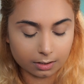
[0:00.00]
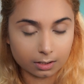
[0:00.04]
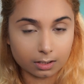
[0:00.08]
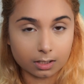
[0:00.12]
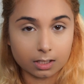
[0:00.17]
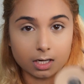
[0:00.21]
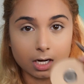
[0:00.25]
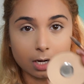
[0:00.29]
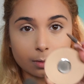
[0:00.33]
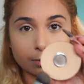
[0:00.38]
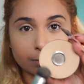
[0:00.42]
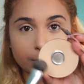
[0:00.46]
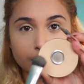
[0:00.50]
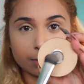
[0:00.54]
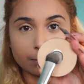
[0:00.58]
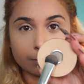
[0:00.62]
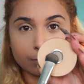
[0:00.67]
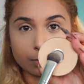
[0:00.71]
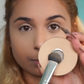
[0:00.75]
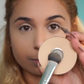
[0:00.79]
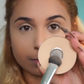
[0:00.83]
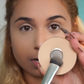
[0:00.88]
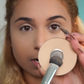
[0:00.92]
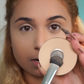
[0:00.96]
Grab a bit more
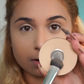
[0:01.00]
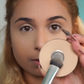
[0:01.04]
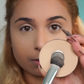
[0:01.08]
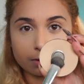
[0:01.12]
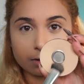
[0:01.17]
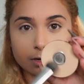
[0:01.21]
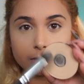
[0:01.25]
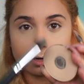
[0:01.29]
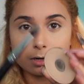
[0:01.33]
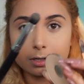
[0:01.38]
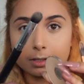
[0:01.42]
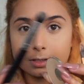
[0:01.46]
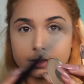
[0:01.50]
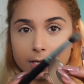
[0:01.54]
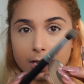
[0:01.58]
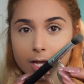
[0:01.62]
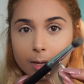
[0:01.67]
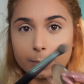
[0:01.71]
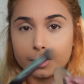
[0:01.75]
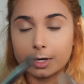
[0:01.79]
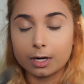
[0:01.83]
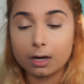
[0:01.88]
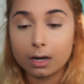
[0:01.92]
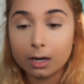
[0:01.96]
powder,
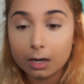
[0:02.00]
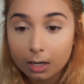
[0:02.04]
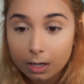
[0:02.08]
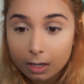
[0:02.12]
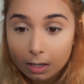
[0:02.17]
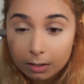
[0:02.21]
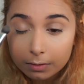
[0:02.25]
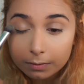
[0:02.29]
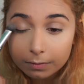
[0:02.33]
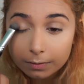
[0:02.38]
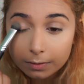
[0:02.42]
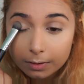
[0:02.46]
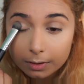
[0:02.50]
tap it off,